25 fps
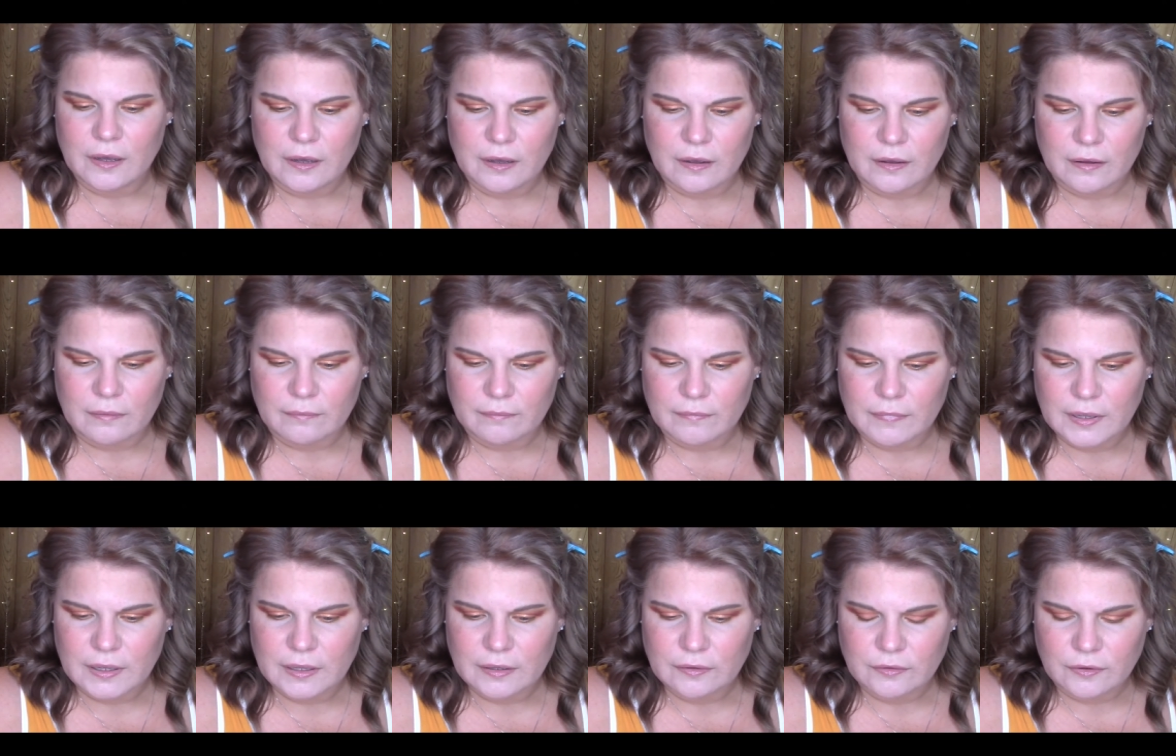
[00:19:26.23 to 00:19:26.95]

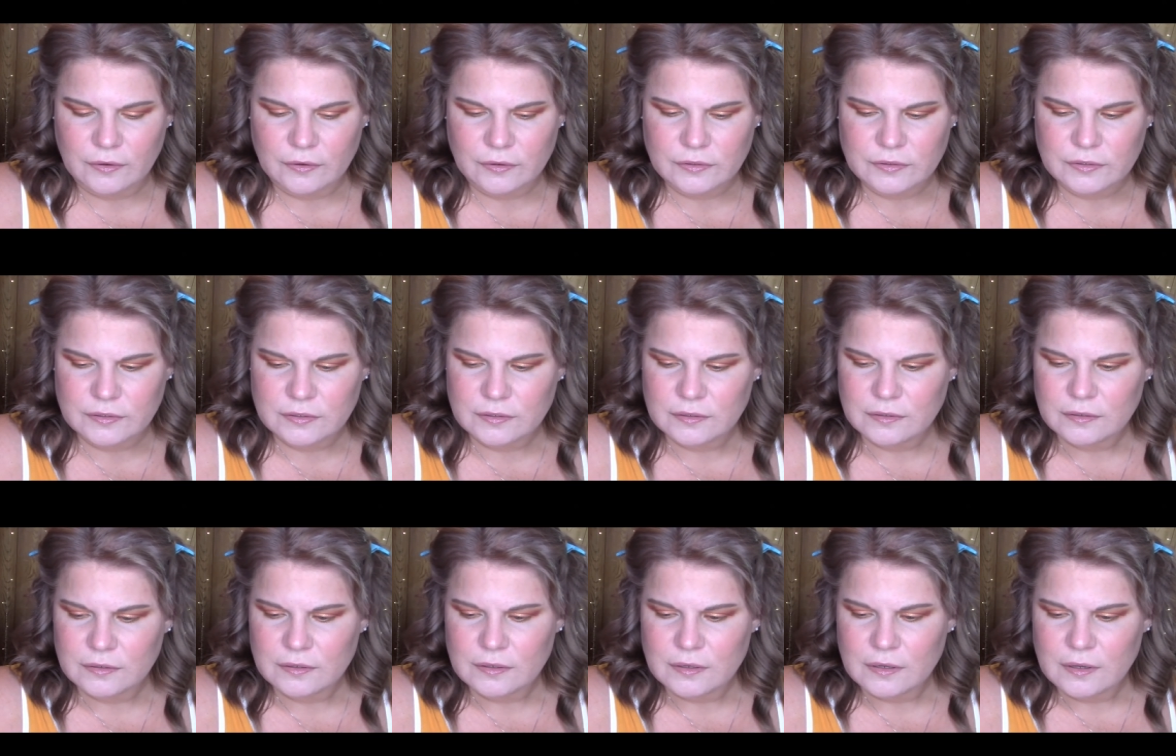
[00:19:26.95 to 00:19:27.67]
Um, it looks
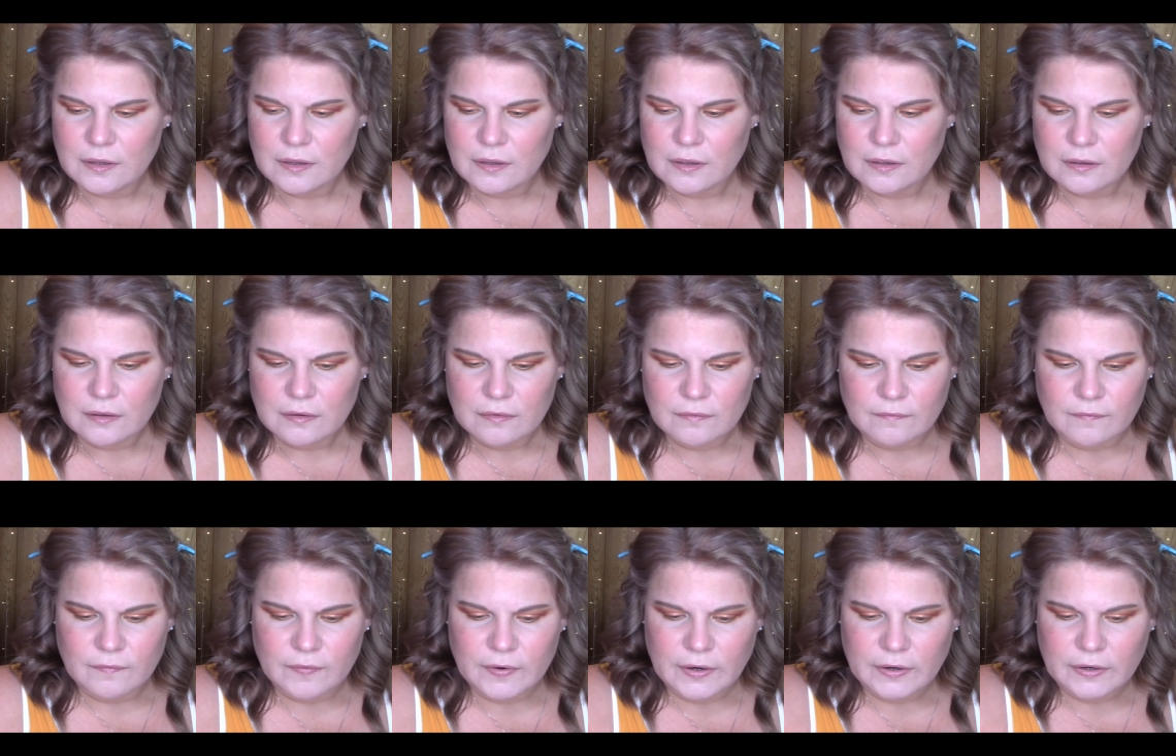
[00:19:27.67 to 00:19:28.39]

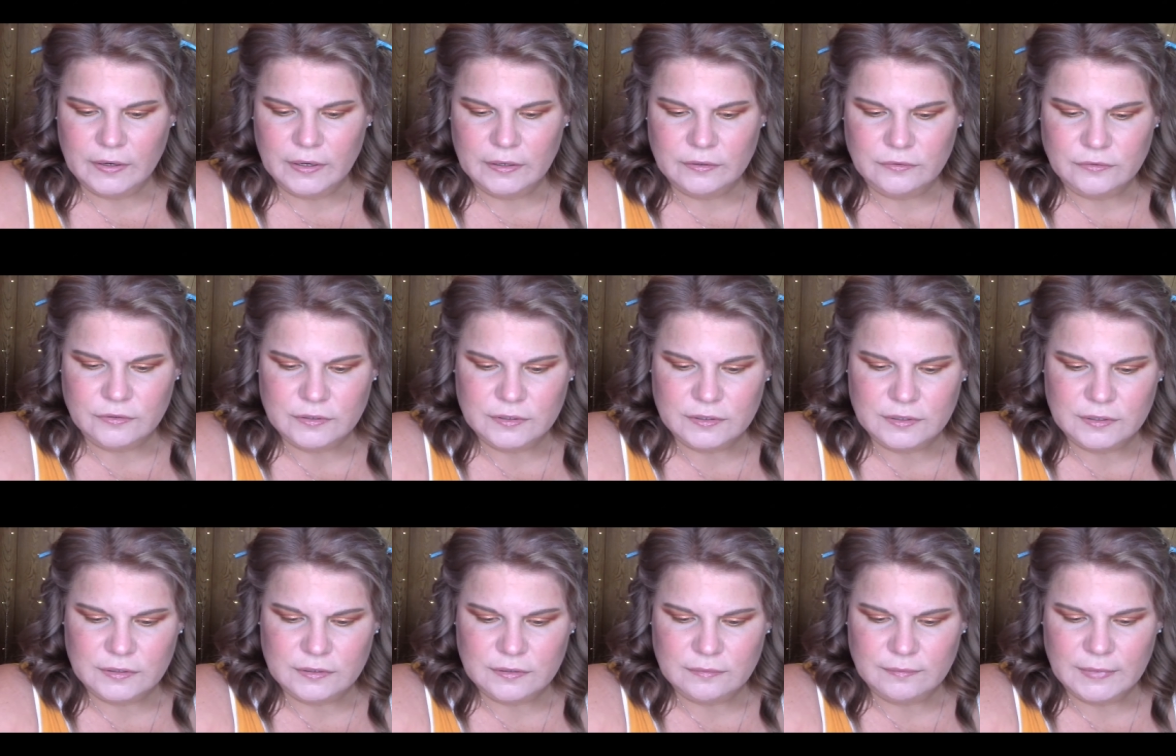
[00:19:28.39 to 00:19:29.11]
very
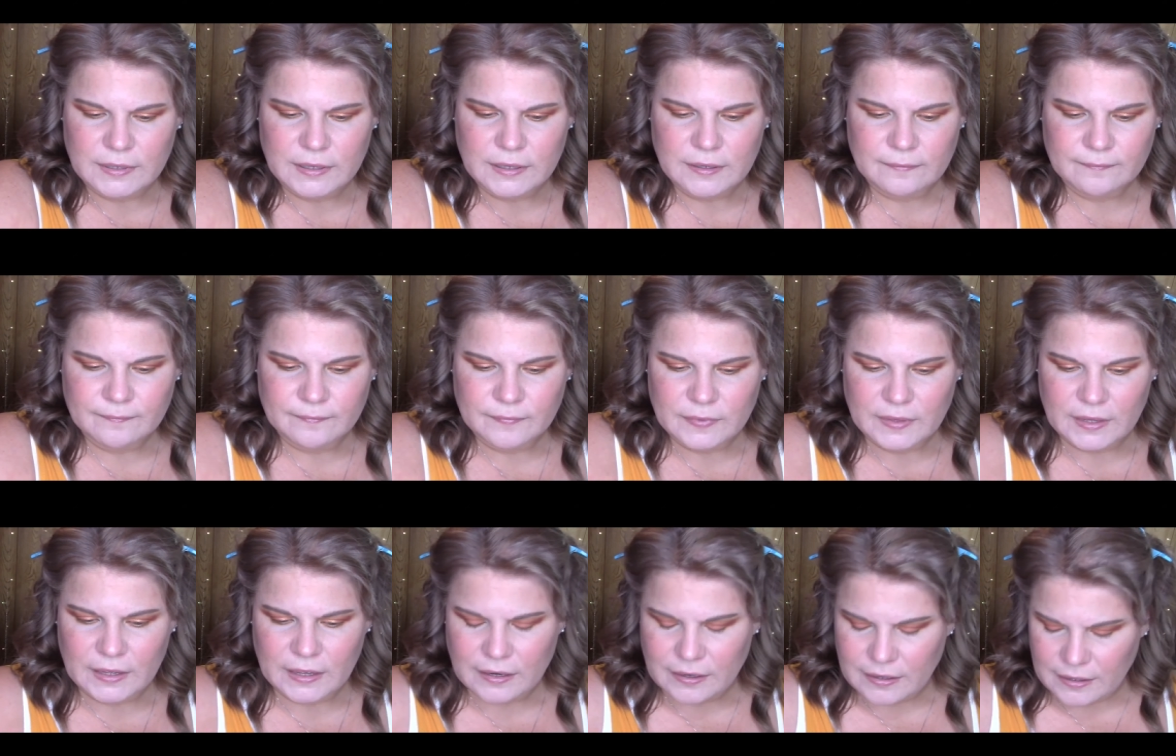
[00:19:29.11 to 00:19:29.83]
interesting to me.
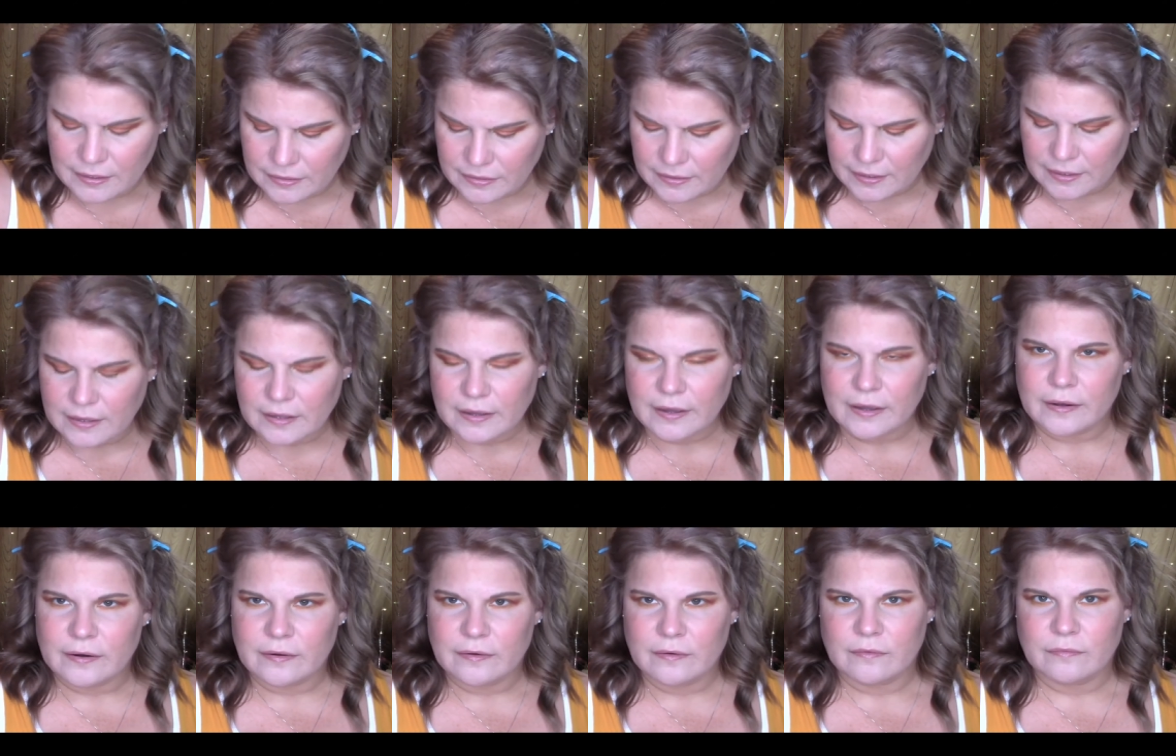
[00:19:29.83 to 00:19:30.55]
That I think
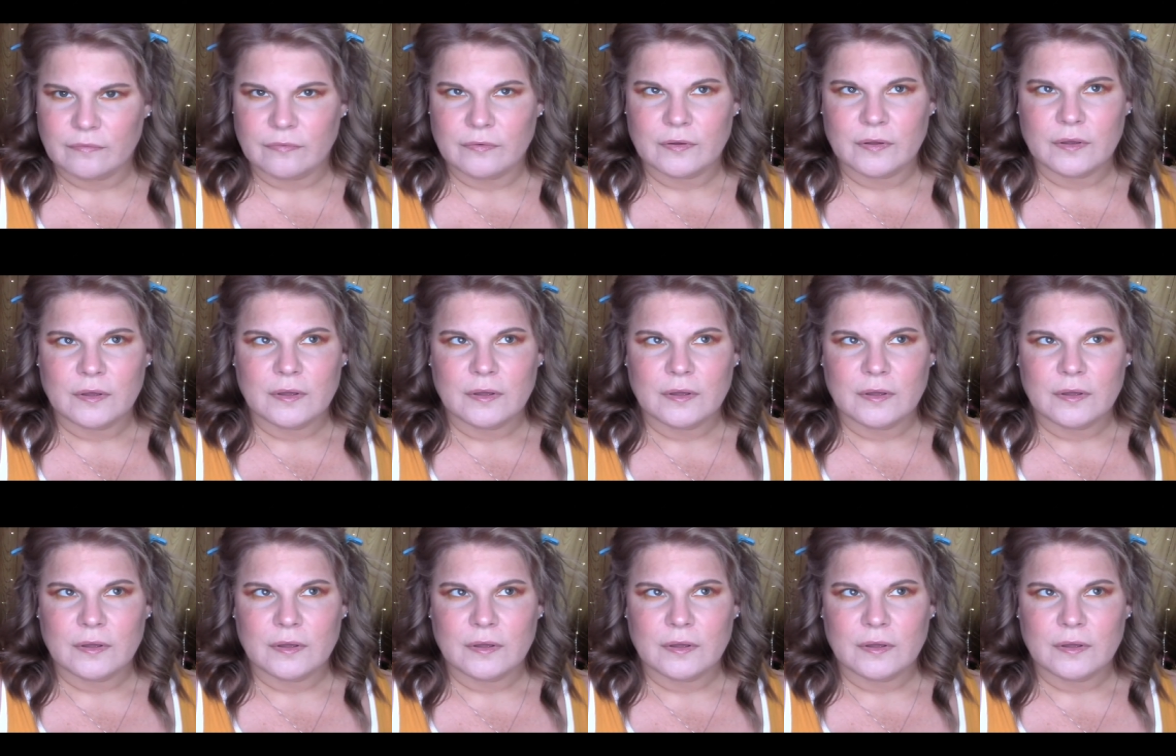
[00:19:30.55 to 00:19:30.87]
out of